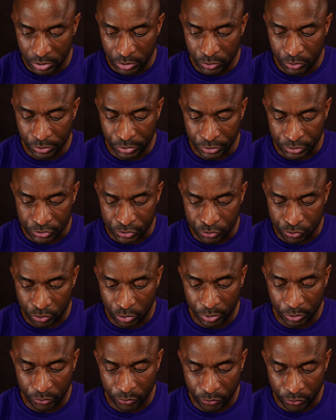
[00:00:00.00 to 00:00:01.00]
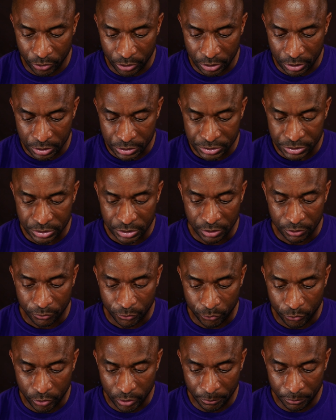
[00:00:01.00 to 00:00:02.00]
to destroy the frogs
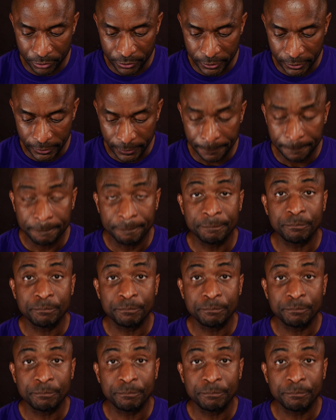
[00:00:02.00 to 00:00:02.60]
from thee,